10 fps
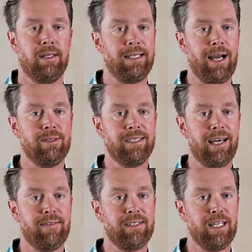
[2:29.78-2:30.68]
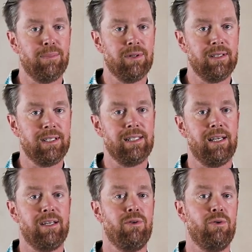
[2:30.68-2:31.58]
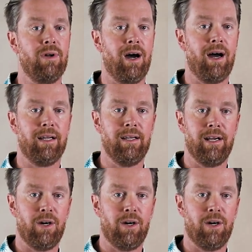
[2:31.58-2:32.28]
The downside of Seabridge is that you do not get a